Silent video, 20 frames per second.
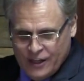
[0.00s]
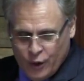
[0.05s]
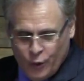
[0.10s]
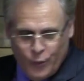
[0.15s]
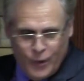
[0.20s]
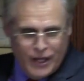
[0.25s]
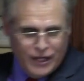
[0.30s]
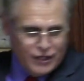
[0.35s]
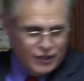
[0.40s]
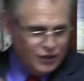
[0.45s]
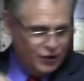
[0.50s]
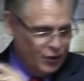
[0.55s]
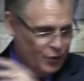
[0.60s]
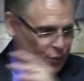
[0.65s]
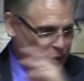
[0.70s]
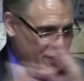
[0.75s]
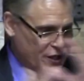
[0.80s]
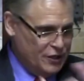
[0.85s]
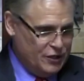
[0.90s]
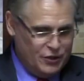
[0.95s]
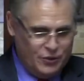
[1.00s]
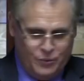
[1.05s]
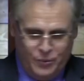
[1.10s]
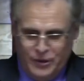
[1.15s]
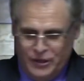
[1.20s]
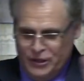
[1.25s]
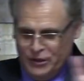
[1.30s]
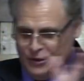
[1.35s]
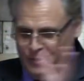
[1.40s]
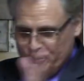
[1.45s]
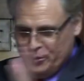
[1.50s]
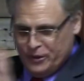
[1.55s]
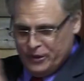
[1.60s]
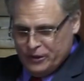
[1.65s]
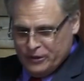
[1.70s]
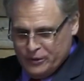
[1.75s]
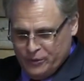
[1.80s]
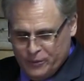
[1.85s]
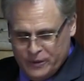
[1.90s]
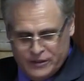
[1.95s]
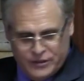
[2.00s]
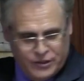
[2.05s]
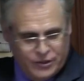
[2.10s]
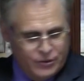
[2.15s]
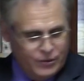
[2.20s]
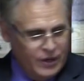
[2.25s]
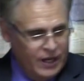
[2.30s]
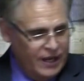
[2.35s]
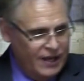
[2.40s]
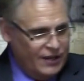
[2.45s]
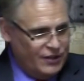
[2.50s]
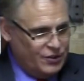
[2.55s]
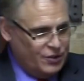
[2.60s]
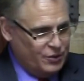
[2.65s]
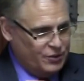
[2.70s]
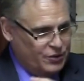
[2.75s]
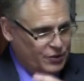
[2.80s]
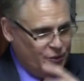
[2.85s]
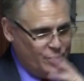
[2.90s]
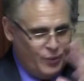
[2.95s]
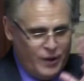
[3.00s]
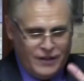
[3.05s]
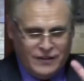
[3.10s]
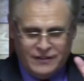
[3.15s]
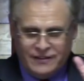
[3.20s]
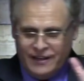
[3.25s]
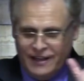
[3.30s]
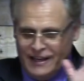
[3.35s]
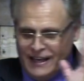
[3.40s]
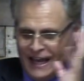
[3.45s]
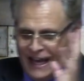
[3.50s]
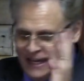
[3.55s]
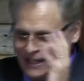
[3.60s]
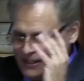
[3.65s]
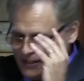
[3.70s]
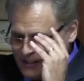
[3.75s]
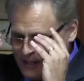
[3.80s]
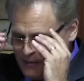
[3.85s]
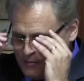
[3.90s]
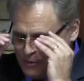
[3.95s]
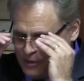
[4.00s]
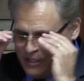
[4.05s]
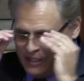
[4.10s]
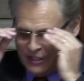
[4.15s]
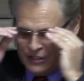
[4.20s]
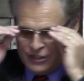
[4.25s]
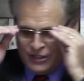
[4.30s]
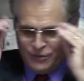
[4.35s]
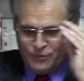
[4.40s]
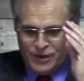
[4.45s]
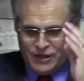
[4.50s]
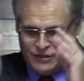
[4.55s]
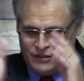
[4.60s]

The wind, the wind, the wind, the wind, the wind. So, so, so Wednesday night as I'm teaching,